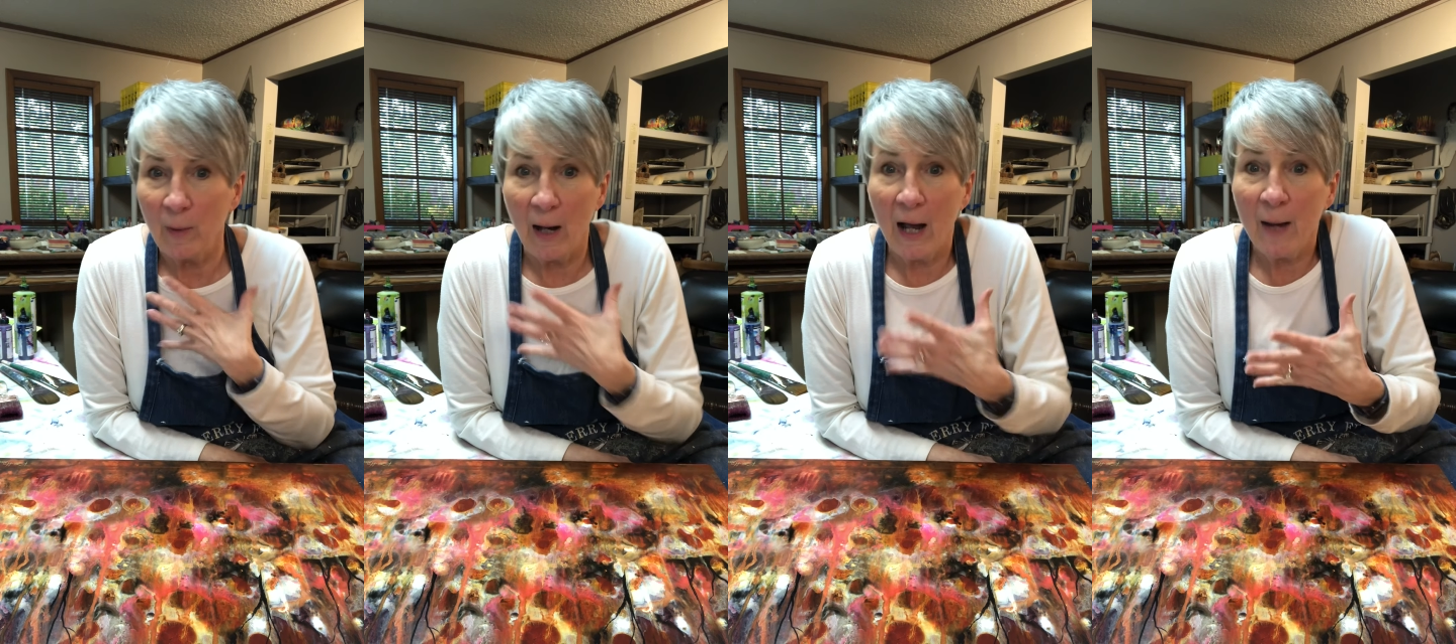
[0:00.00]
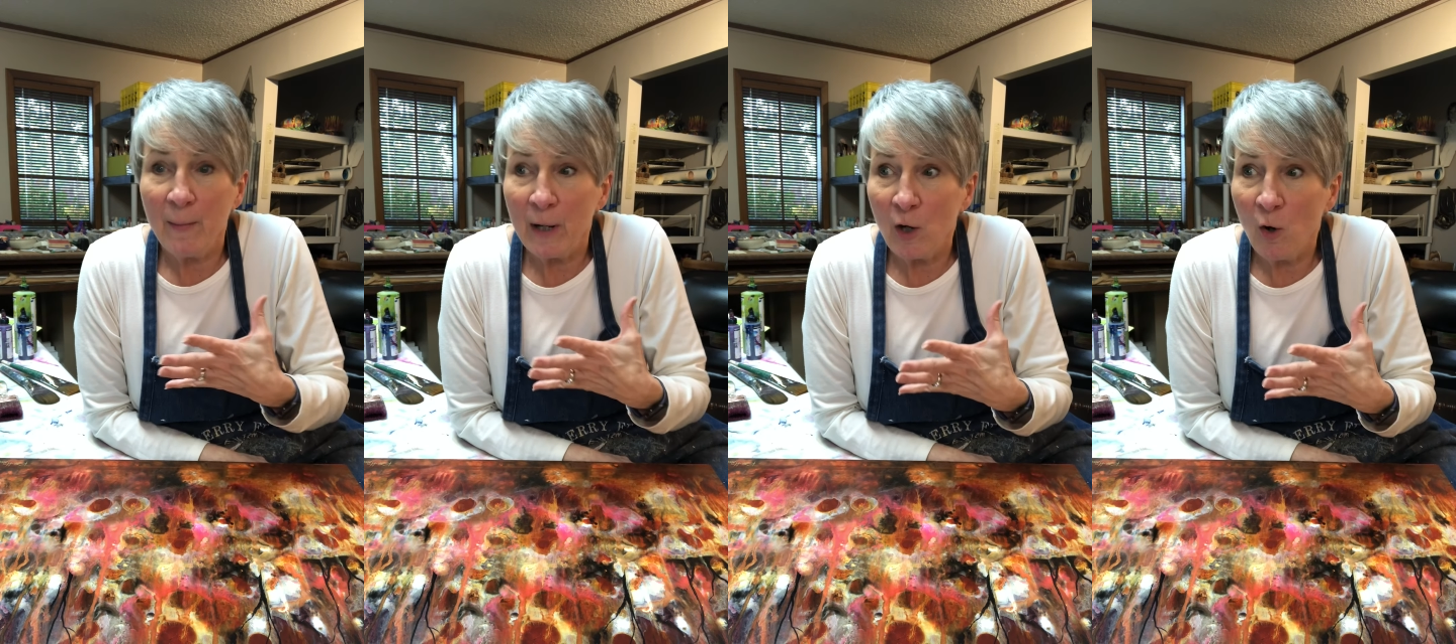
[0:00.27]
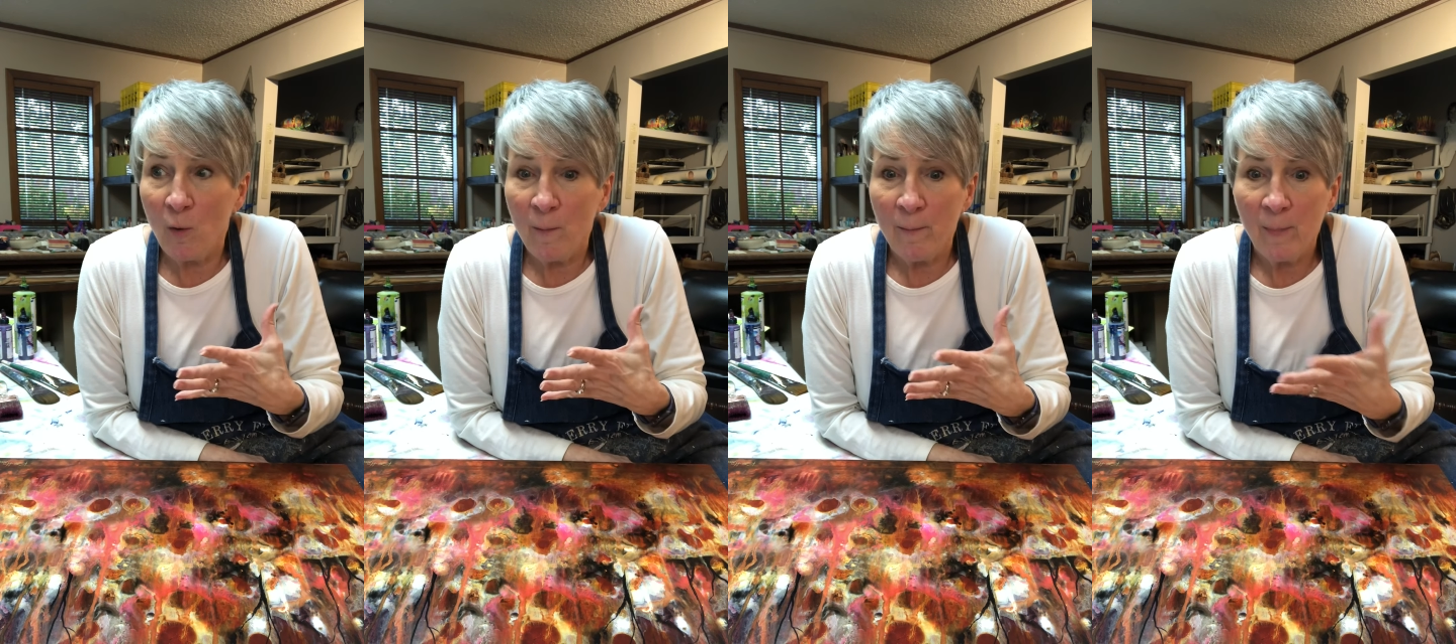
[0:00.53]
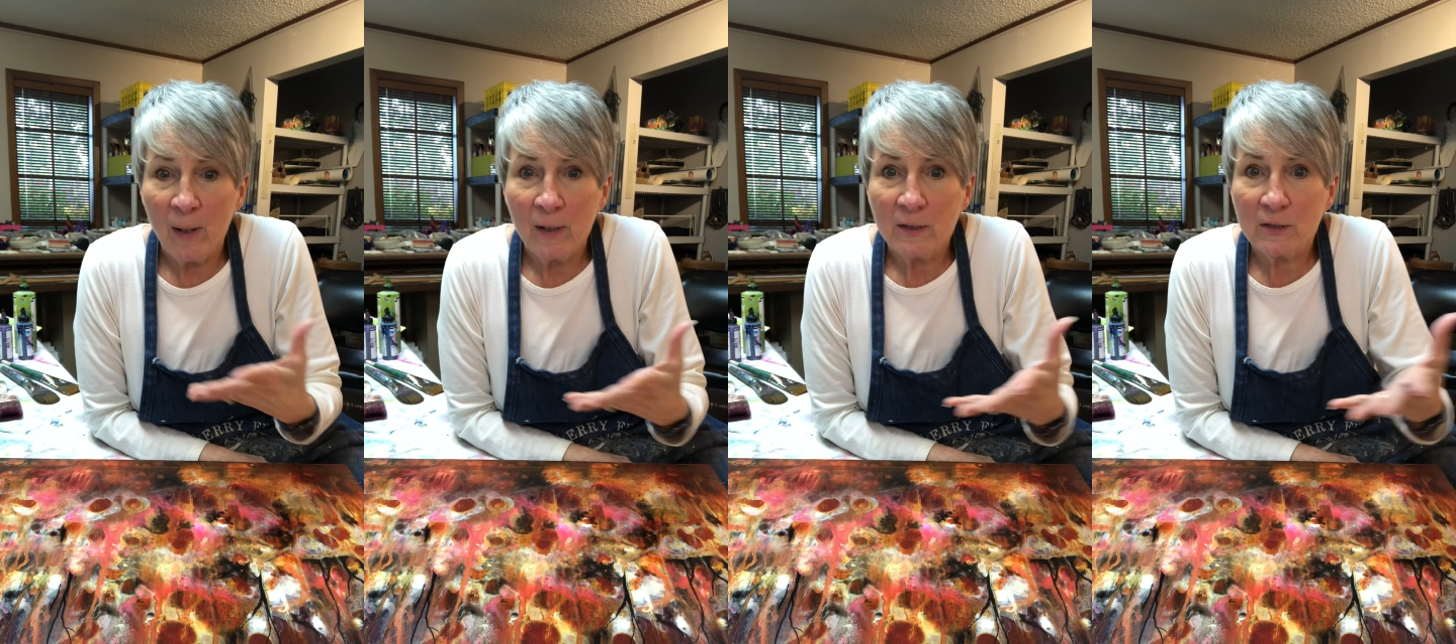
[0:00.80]
I'm at home,
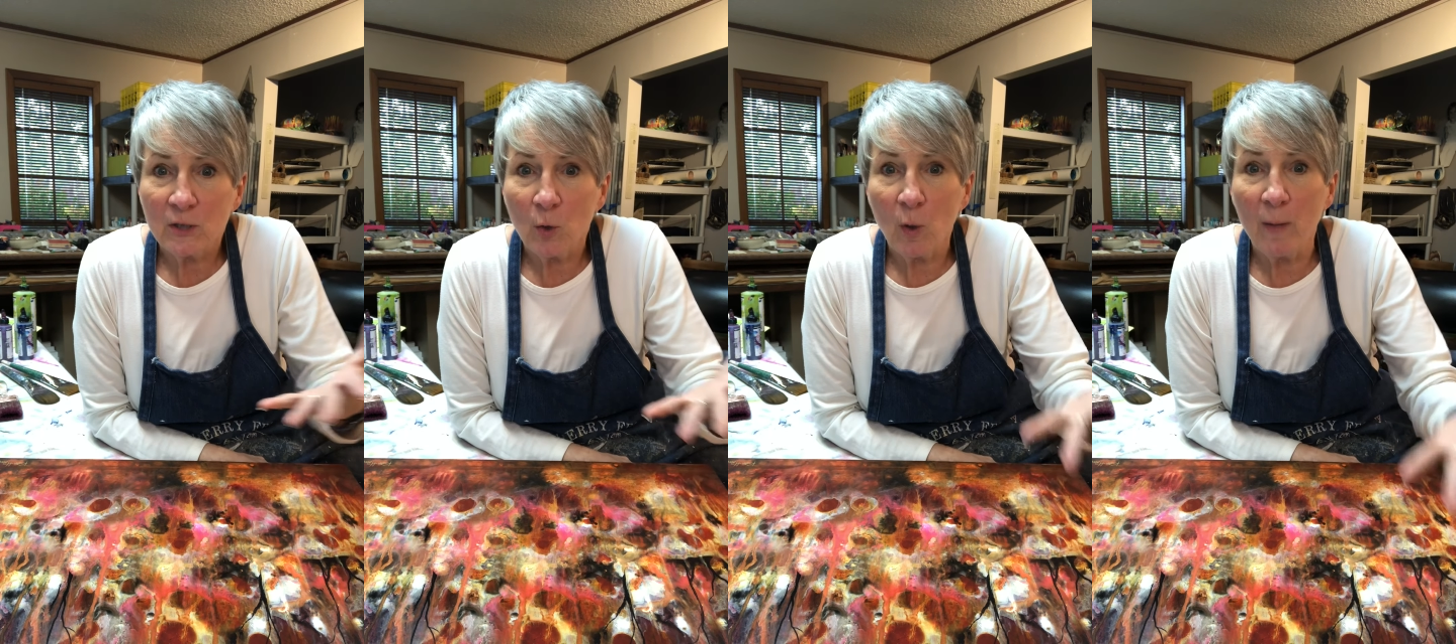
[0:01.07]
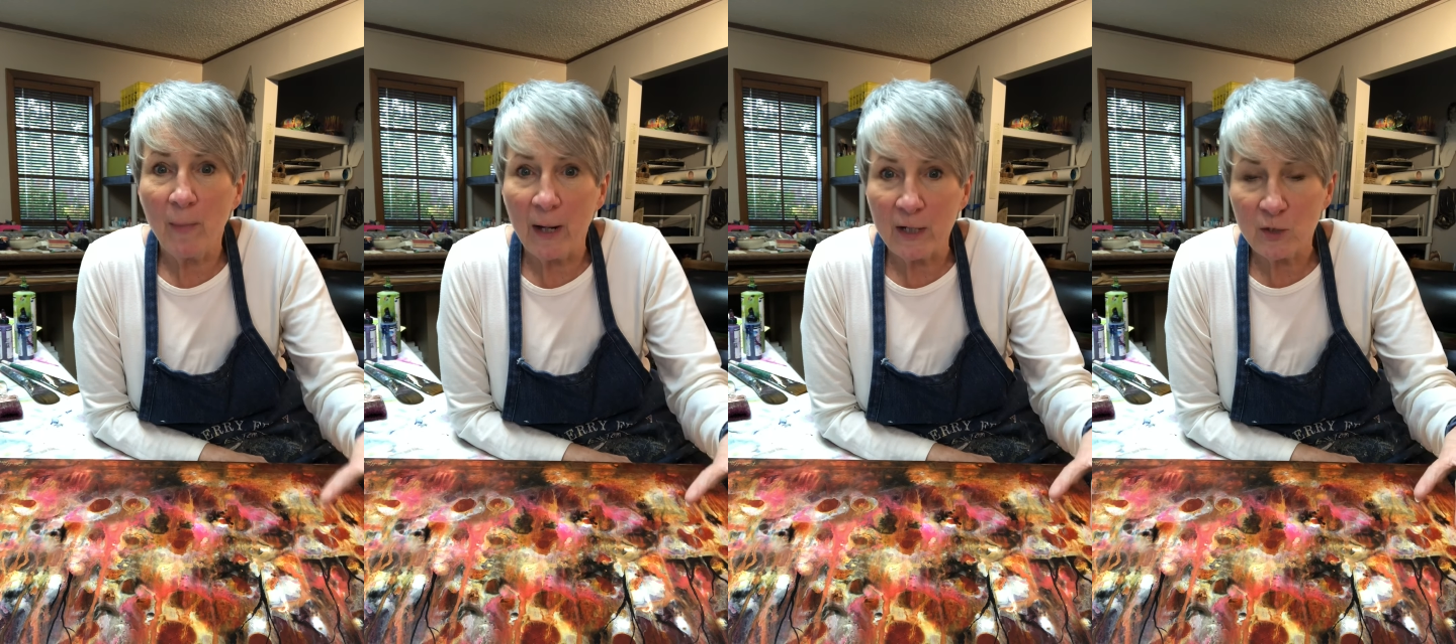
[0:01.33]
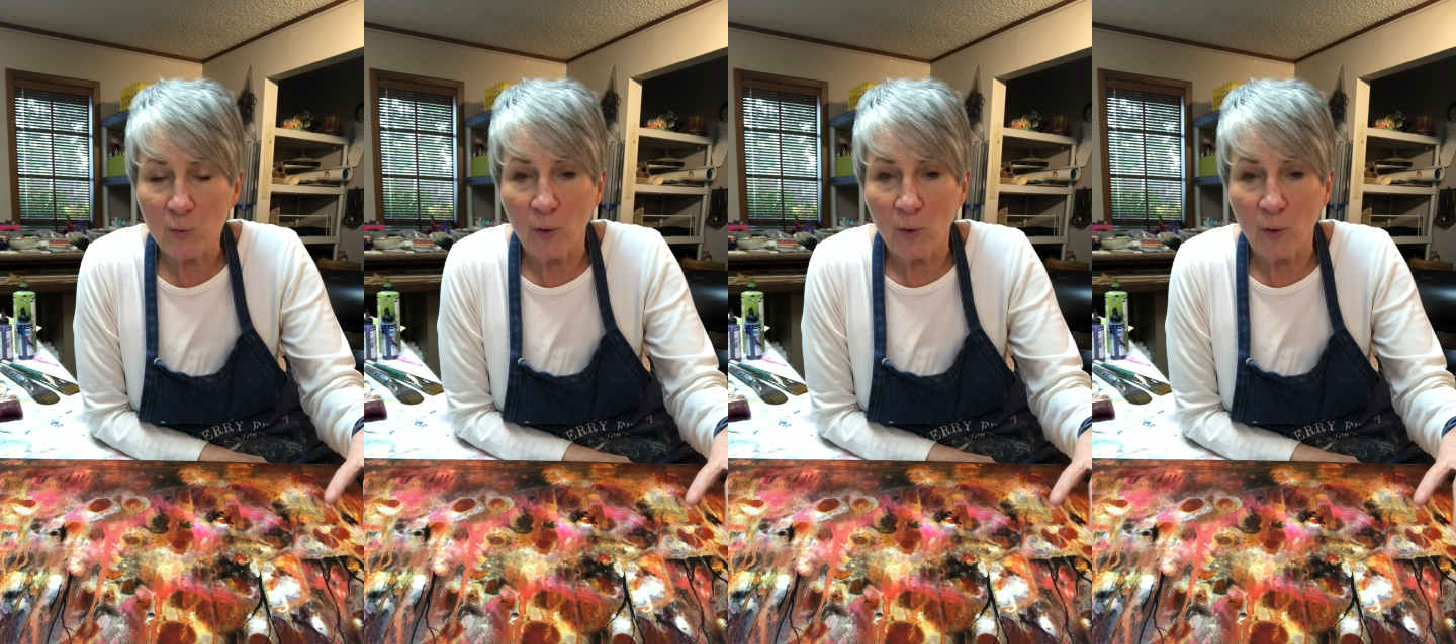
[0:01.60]
so I might as